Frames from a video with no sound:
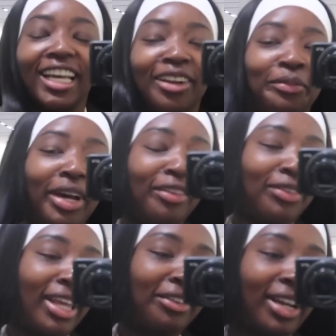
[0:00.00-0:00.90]
I had a button
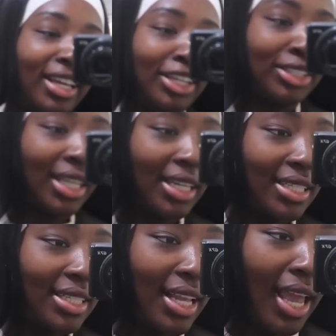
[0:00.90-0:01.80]
for like right here so it
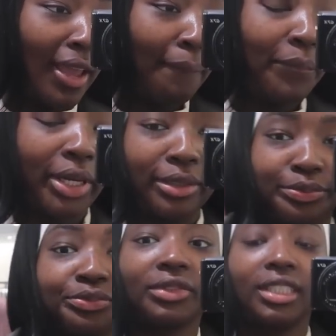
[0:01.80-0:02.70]
can stay. But
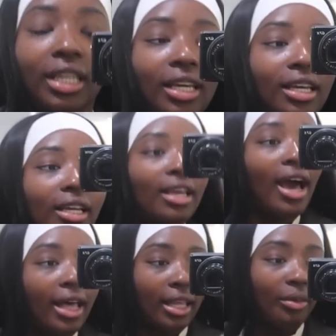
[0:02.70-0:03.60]

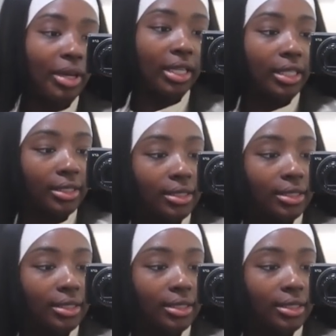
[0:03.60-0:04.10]
yeah, I think I'm gonna get this.